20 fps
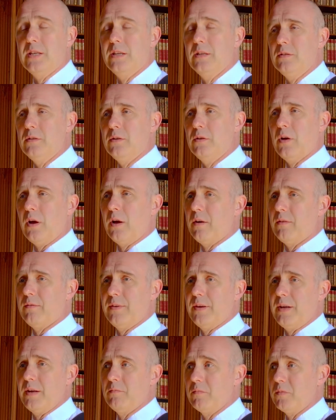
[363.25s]
you have
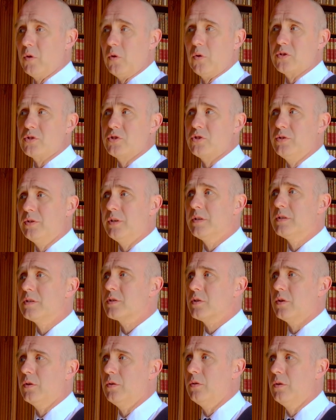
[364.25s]
law students
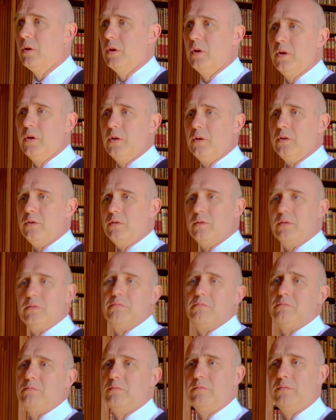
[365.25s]
who are
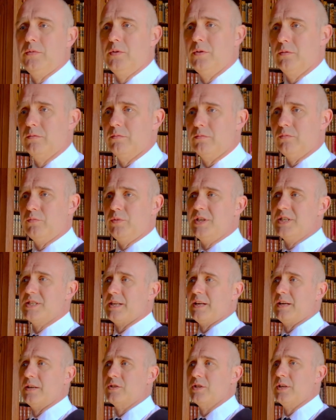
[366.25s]

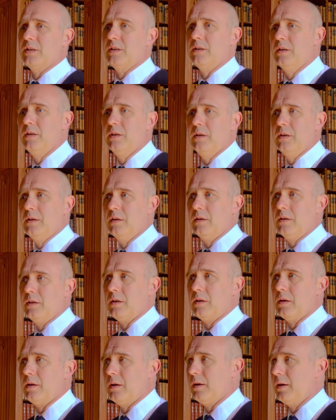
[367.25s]
researching
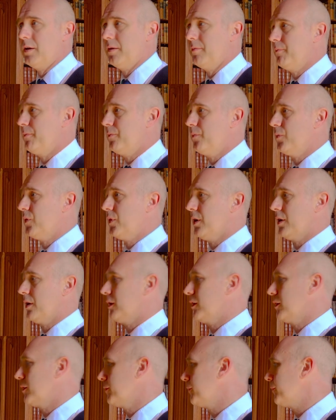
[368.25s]

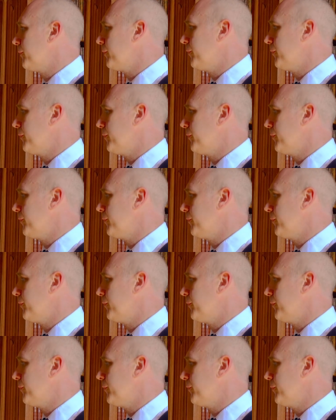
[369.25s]
their